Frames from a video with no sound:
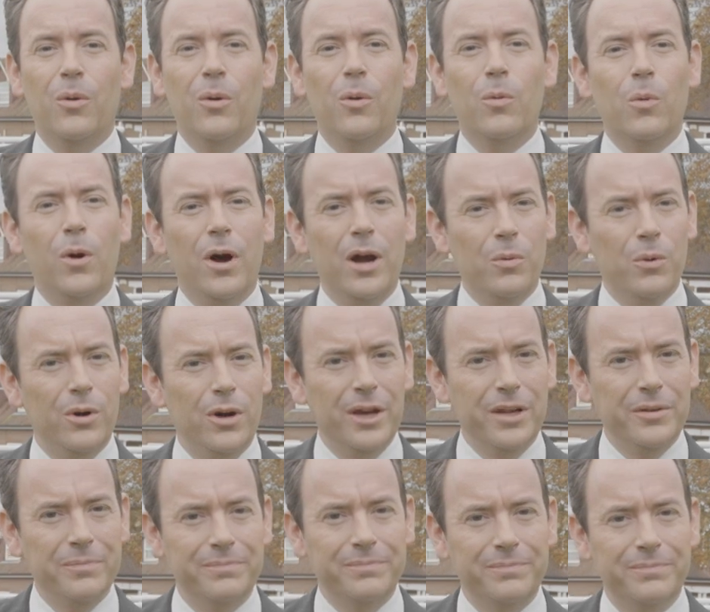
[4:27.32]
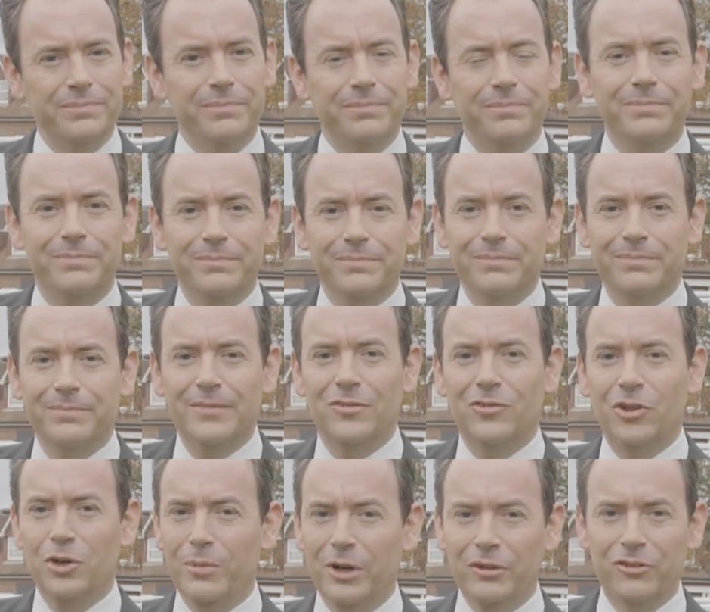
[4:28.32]
White wine.
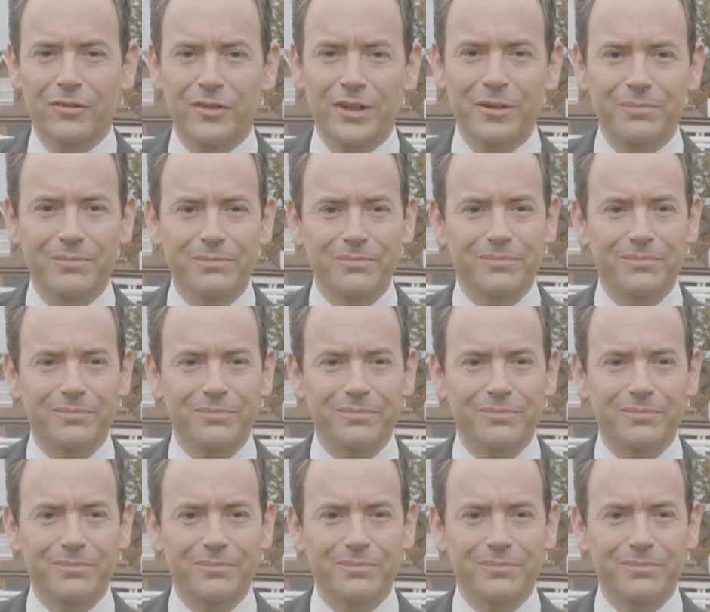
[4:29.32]
Too much of it.